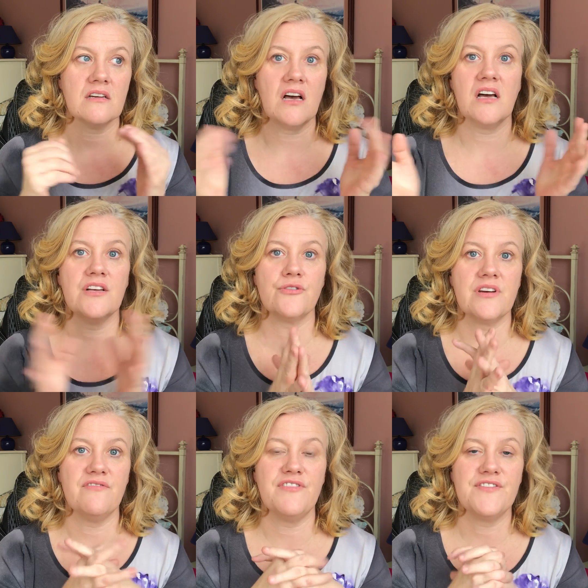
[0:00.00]
one hundred
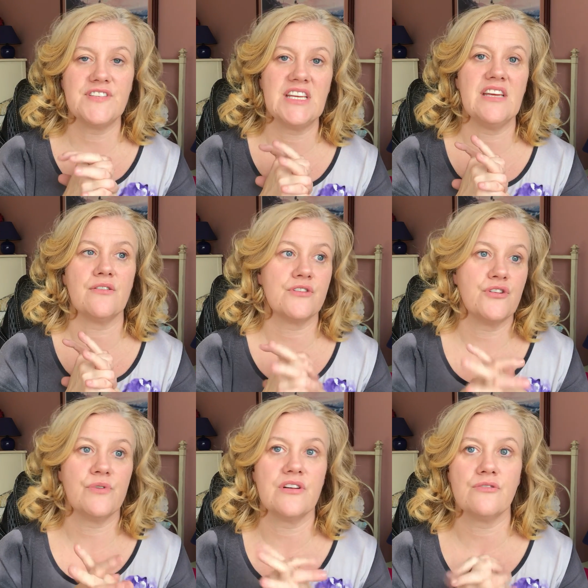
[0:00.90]
fifty dollars or
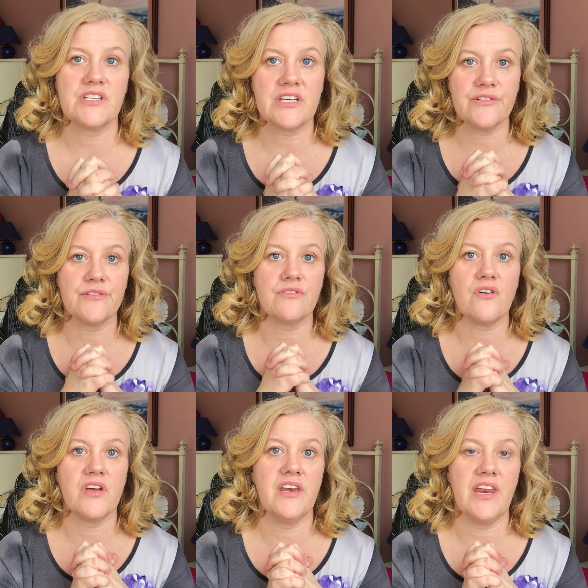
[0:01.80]
two hundred dollars
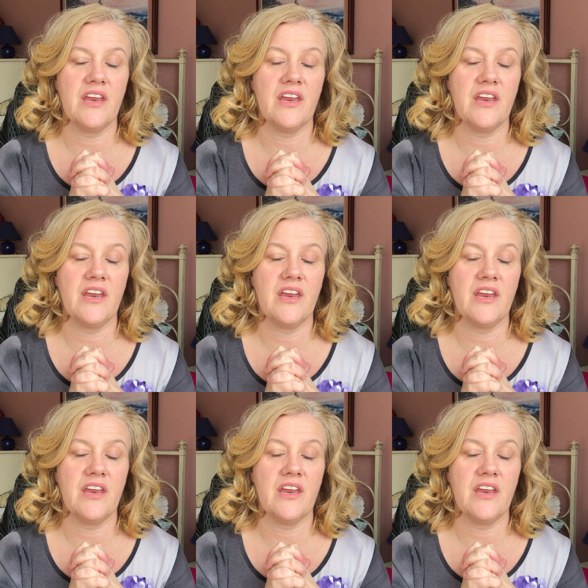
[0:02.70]
on